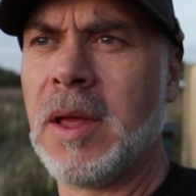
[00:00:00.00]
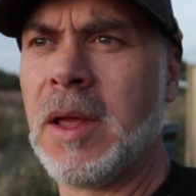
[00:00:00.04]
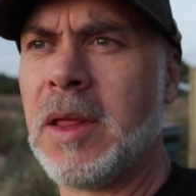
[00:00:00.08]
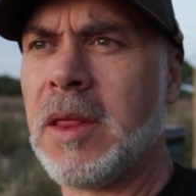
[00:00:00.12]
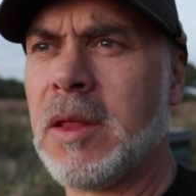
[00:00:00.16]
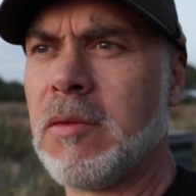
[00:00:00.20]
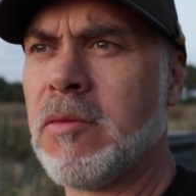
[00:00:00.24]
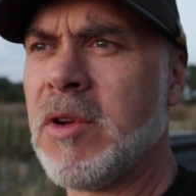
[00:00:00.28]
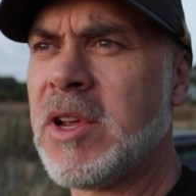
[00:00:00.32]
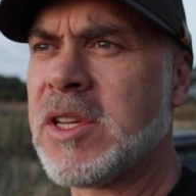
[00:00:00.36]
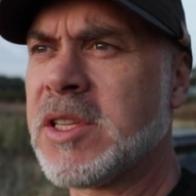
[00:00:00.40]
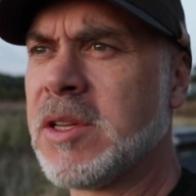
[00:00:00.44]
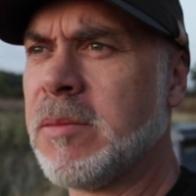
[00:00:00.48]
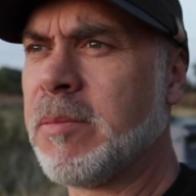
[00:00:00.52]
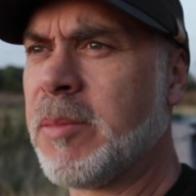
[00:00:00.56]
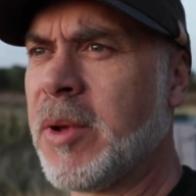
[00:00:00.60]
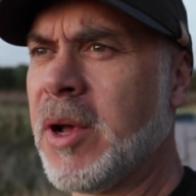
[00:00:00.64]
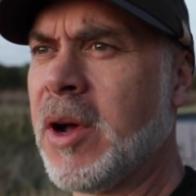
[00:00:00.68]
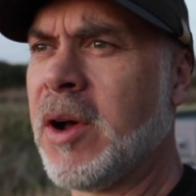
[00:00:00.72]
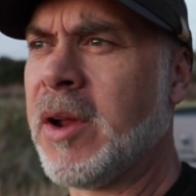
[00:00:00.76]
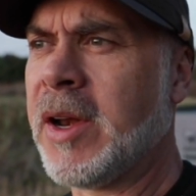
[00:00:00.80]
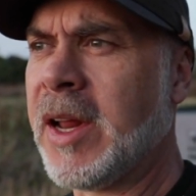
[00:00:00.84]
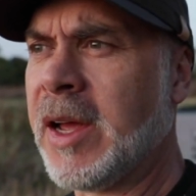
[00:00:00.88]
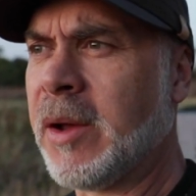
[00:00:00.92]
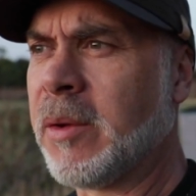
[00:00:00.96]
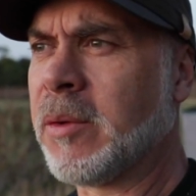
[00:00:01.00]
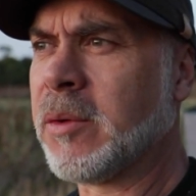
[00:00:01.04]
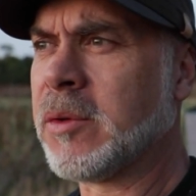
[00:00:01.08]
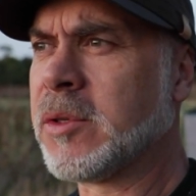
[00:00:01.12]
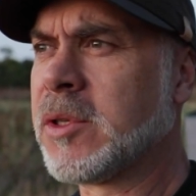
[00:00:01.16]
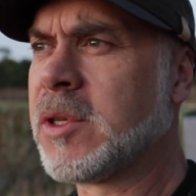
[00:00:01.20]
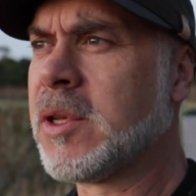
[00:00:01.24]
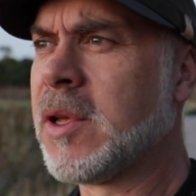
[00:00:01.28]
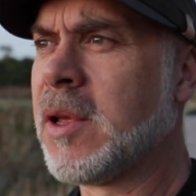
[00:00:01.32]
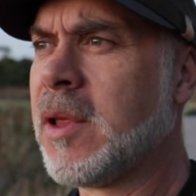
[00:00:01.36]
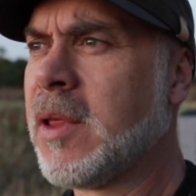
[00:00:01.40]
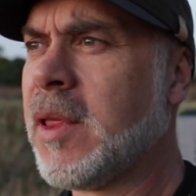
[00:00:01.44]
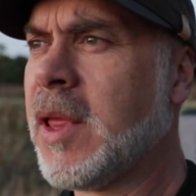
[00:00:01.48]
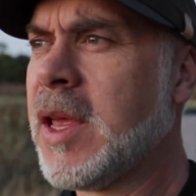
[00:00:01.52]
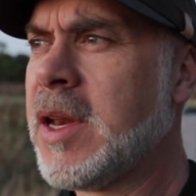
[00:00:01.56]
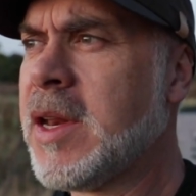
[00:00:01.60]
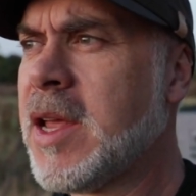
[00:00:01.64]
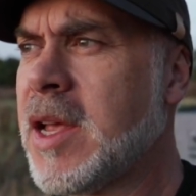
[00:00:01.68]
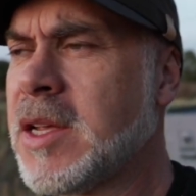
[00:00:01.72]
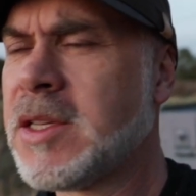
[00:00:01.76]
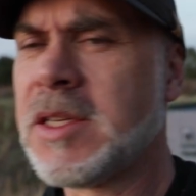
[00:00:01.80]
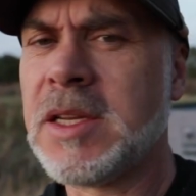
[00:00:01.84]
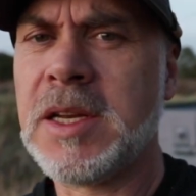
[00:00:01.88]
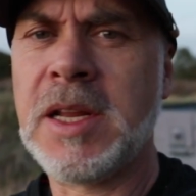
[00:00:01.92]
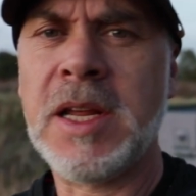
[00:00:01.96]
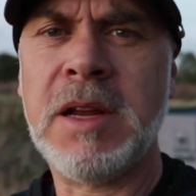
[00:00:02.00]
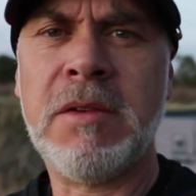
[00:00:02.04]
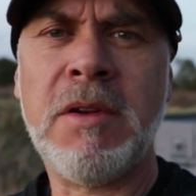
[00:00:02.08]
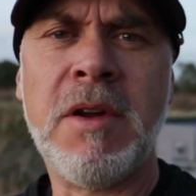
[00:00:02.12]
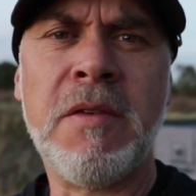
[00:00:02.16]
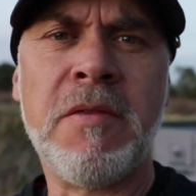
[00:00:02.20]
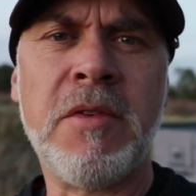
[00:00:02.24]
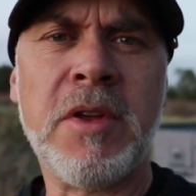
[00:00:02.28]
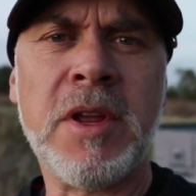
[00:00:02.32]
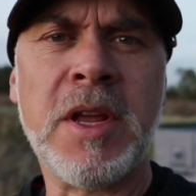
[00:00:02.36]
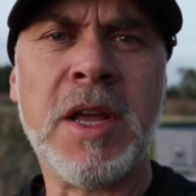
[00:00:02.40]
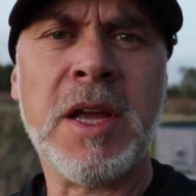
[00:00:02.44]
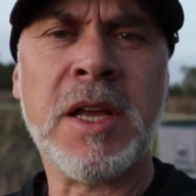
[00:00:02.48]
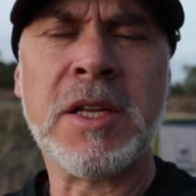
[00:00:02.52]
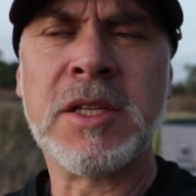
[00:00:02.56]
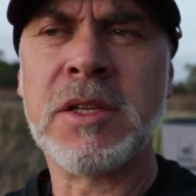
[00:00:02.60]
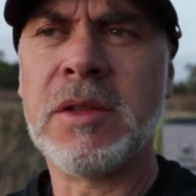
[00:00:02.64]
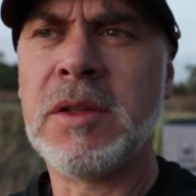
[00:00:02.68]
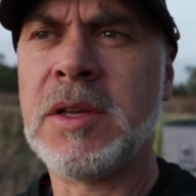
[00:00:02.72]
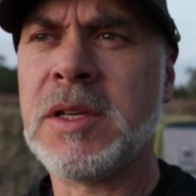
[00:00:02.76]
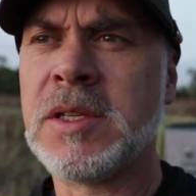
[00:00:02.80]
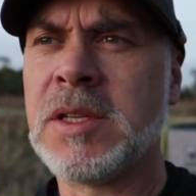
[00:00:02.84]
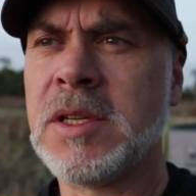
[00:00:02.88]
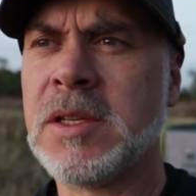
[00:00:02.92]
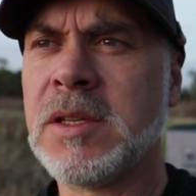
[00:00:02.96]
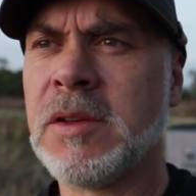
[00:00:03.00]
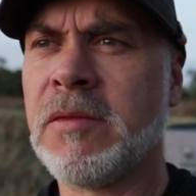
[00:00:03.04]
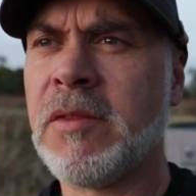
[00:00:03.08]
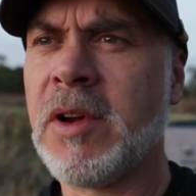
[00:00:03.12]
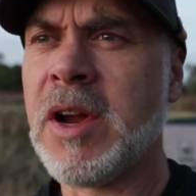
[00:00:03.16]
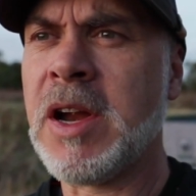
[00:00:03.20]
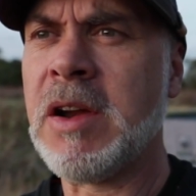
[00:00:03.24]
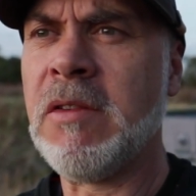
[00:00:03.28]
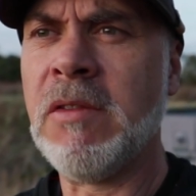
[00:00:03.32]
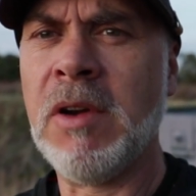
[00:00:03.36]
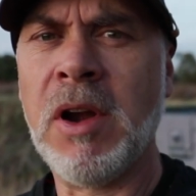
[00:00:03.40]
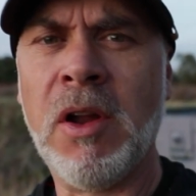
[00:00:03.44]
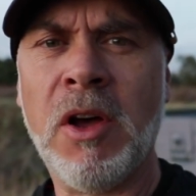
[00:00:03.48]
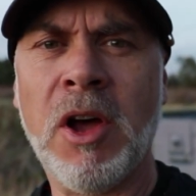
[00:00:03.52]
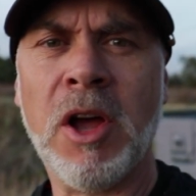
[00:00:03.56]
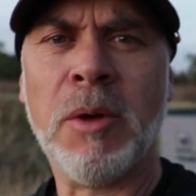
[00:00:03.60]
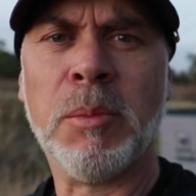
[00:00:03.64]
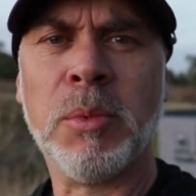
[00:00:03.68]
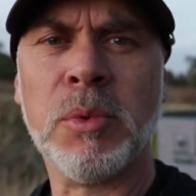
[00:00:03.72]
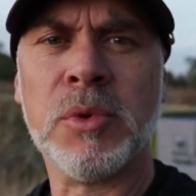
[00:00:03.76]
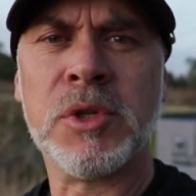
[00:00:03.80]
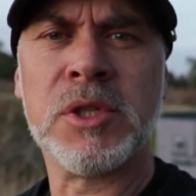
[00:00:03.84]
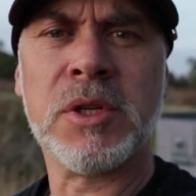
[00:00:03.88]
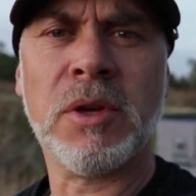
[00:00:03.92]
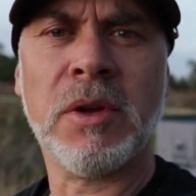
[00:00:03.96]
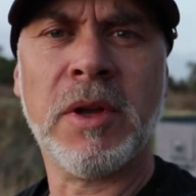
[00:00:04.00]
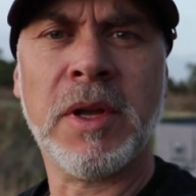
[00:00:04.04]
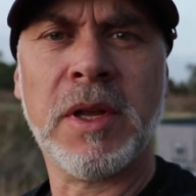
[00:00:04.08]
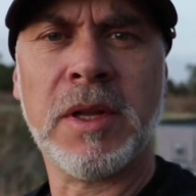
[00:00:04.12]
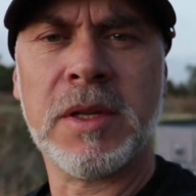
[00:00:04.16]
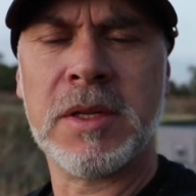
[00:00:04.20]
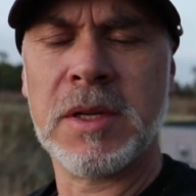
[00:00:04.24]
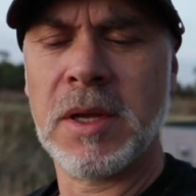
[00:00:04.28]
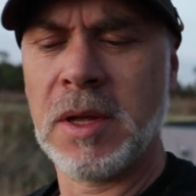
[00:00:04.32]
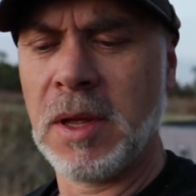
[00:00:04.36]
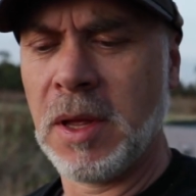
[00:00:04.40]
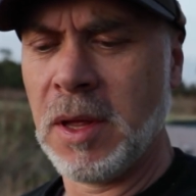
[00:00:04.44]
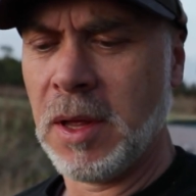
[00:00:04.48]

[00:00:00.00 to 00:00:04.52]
The resident barn owls, they nest in here every year, so this is a very reliable site.